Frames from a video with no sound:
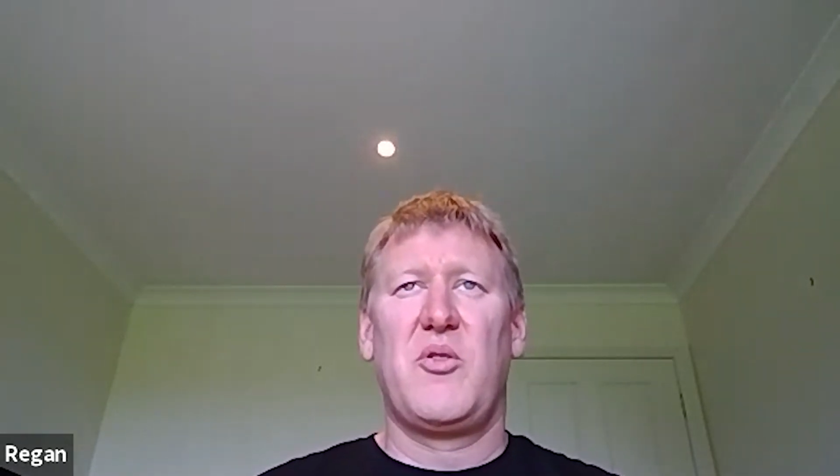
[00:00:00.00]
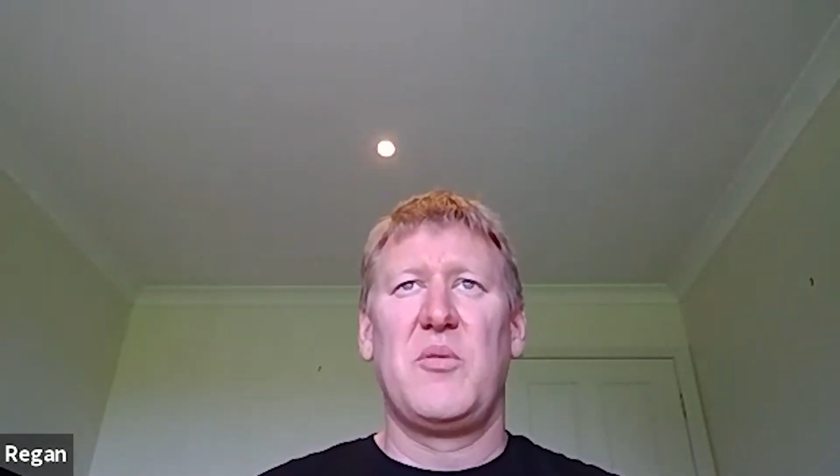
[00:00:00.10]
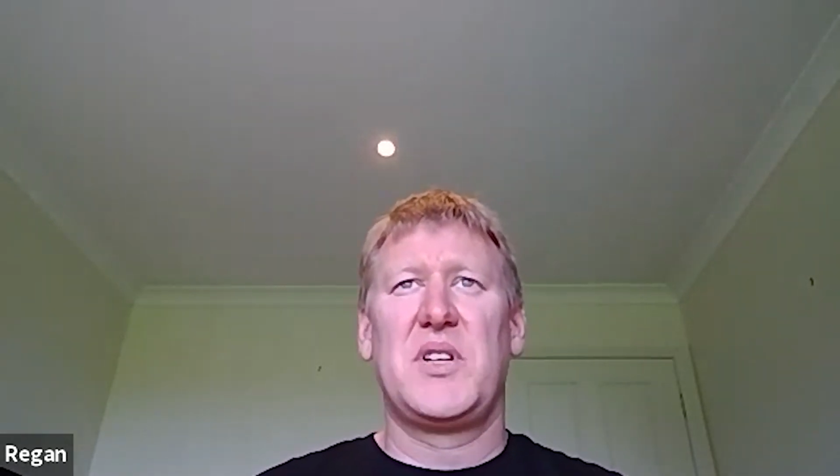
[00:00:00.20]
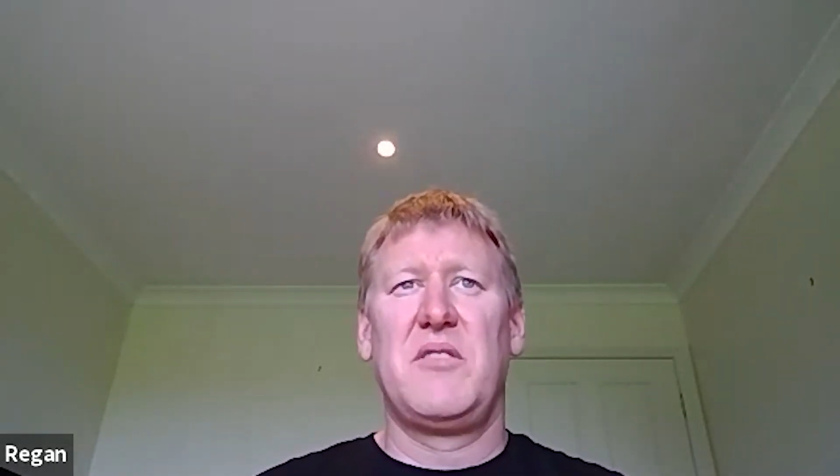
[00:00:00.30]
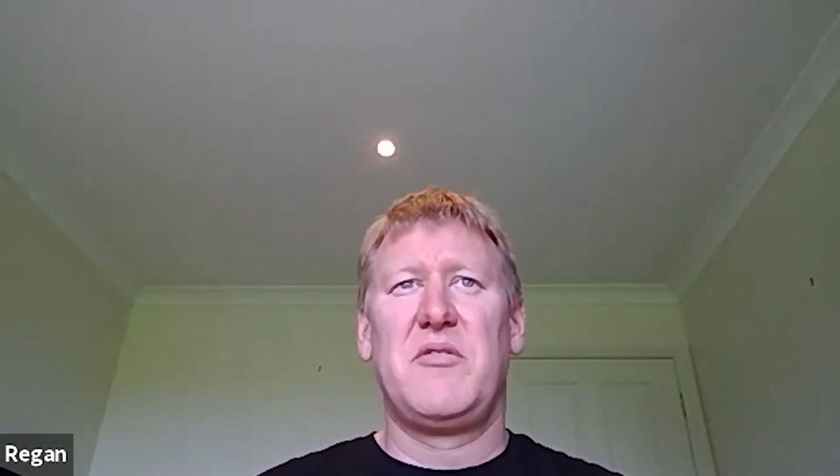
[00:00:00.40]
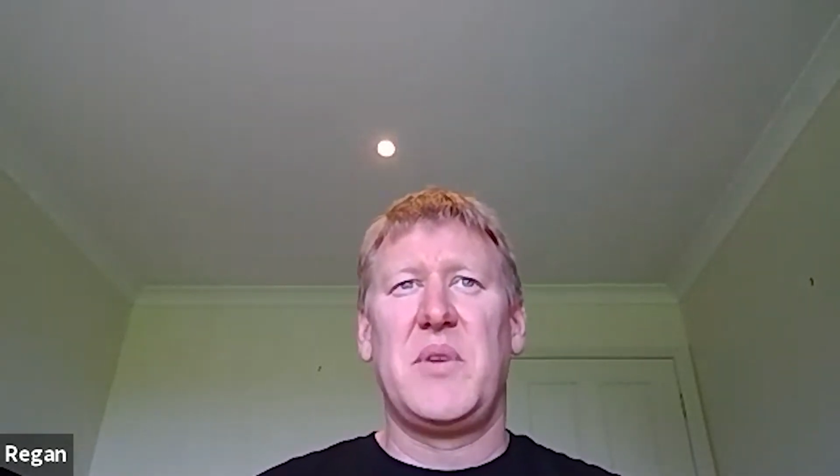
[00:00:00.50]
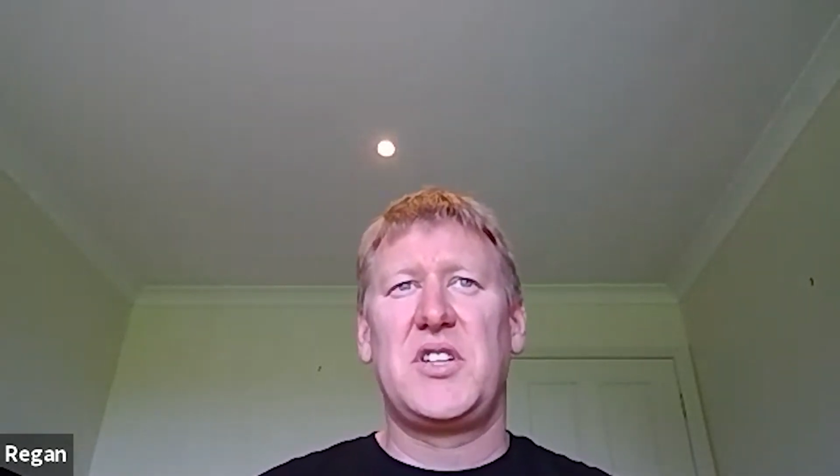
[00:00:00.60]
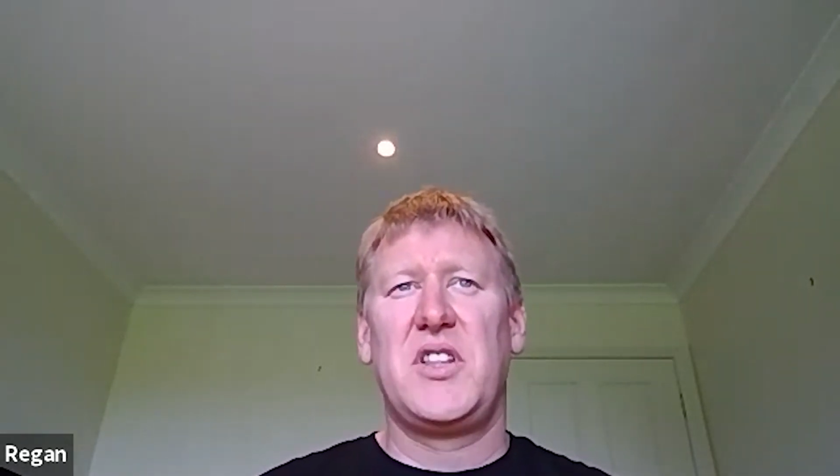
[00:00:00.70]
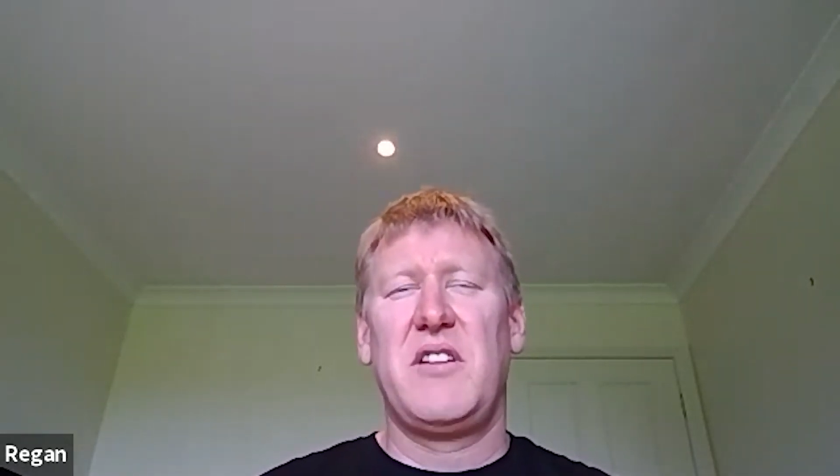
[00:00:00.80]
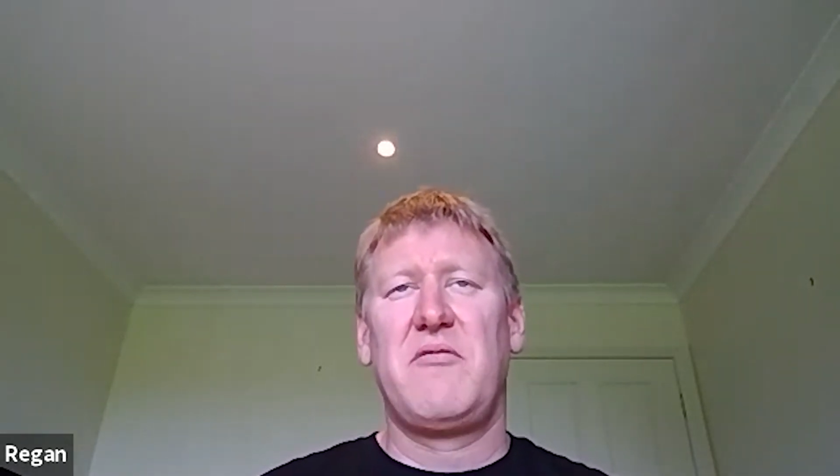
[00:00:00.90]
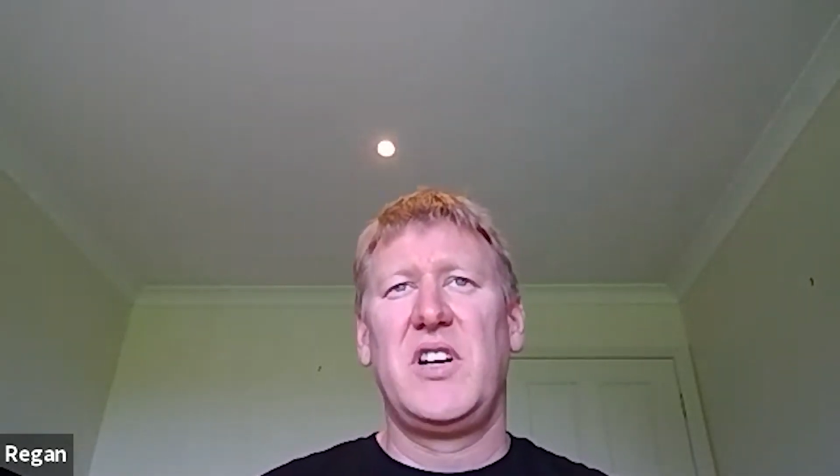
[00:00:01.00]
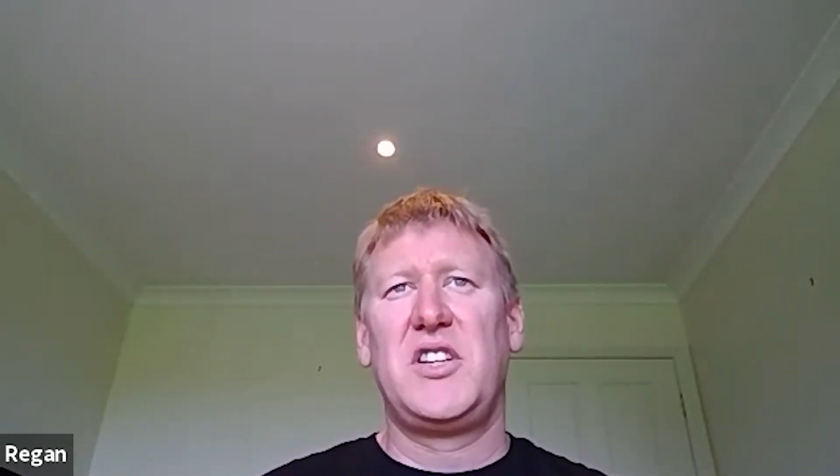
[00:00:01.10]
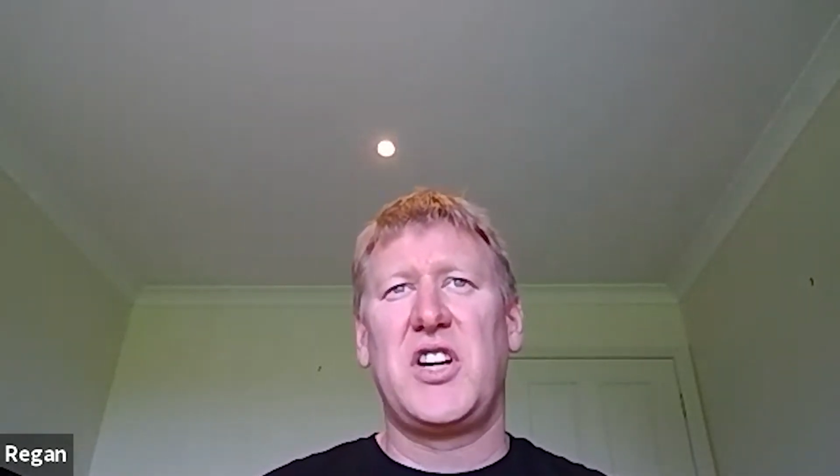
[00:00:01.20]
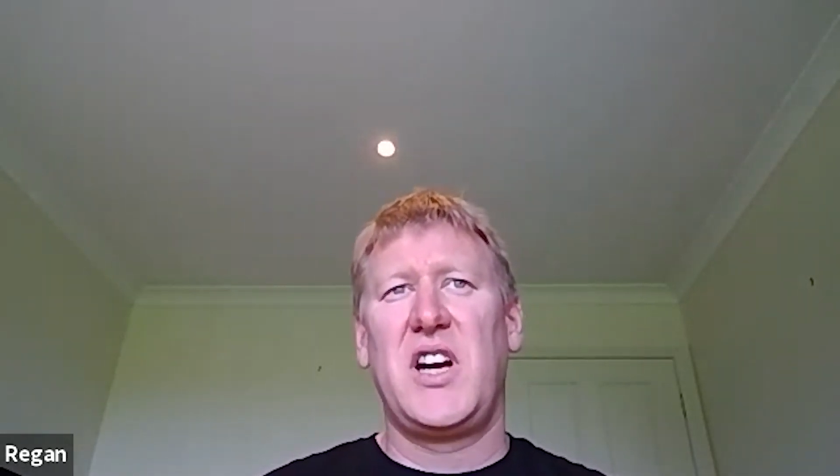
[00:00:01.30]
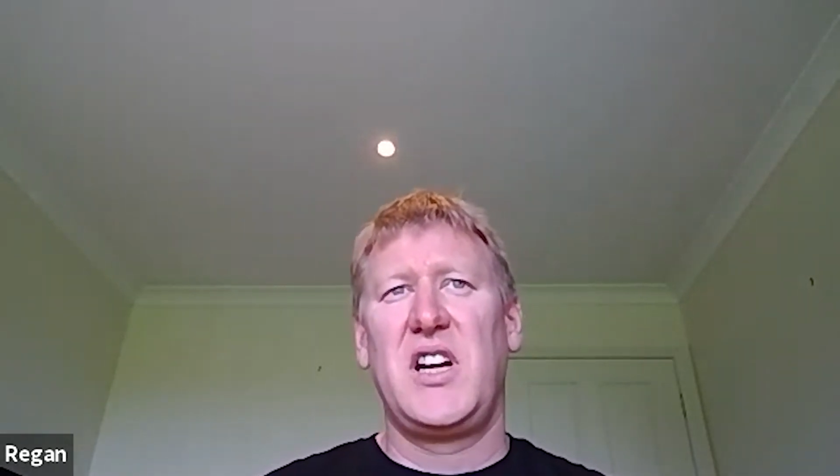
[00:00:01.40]
encrypting information, they've really
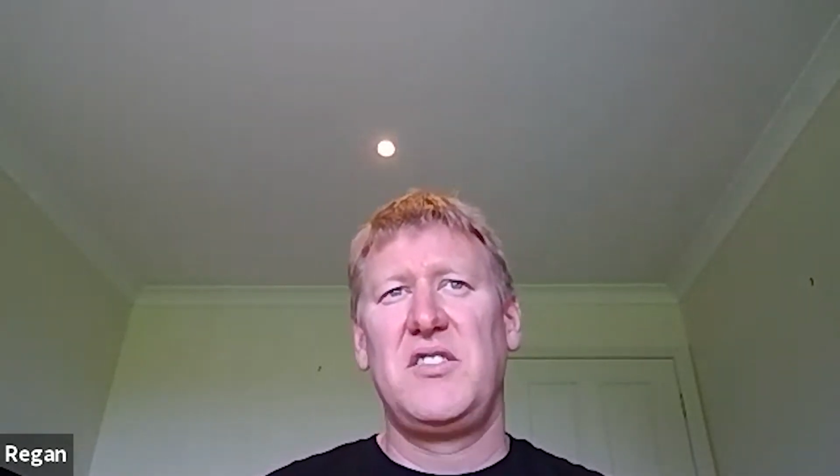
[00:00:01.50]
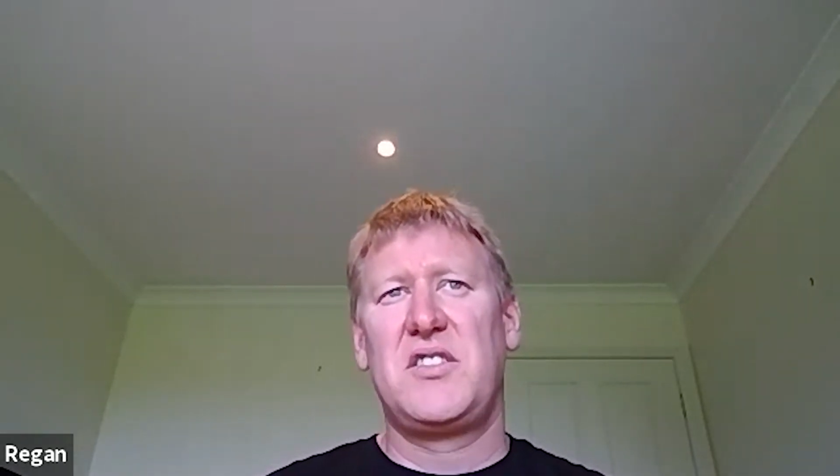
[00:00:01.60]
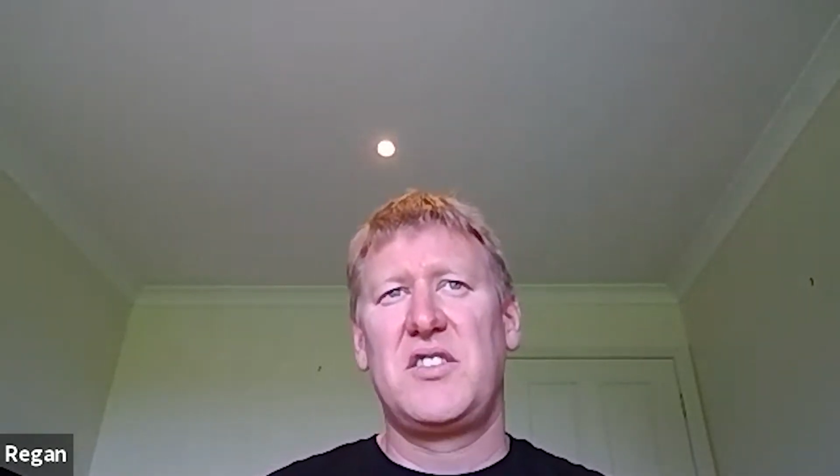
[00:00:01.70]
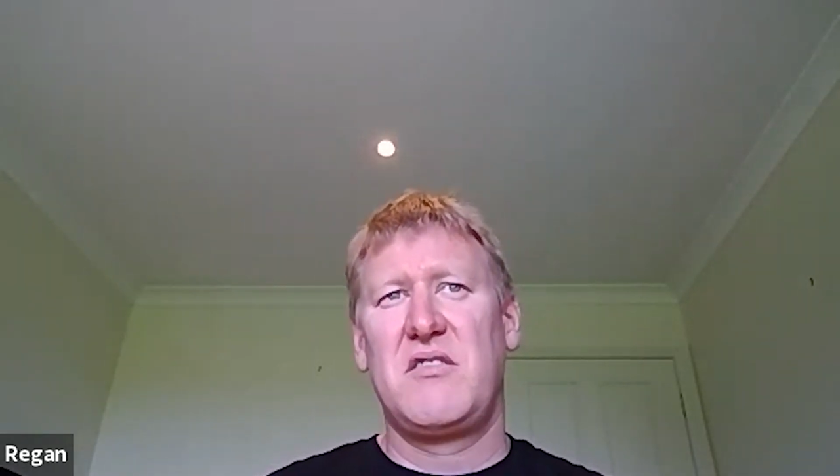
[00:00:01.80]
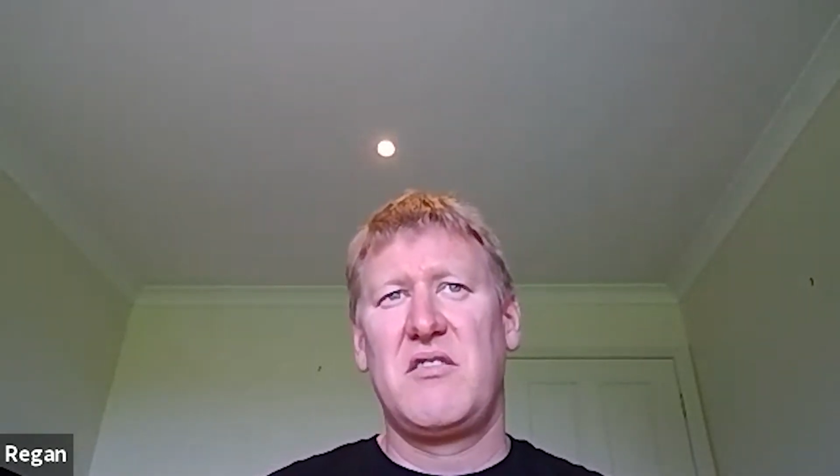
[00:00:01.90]
changed,